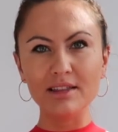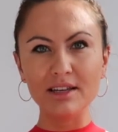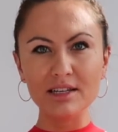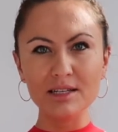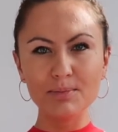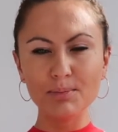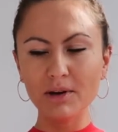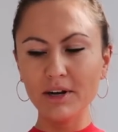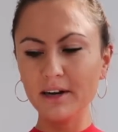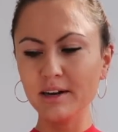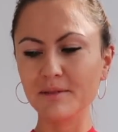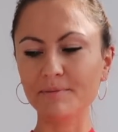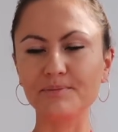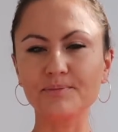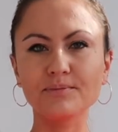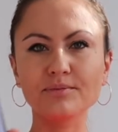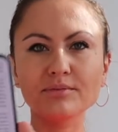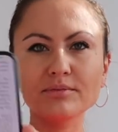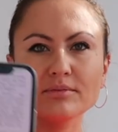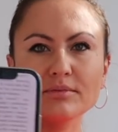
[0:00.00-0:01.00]
this part,
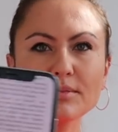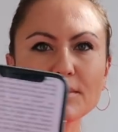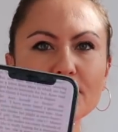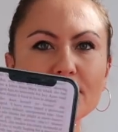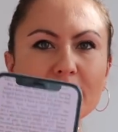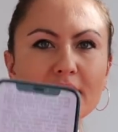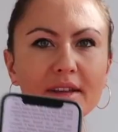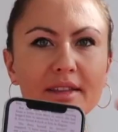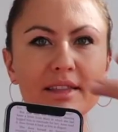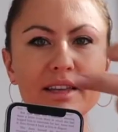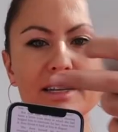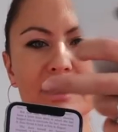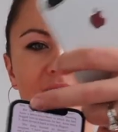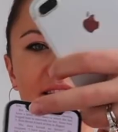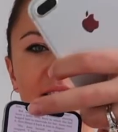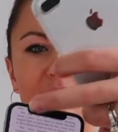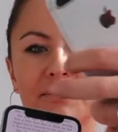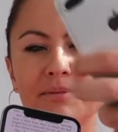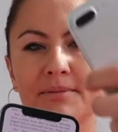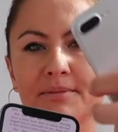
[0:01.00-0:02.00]

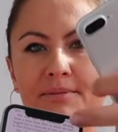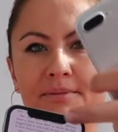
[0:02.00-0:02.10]
this.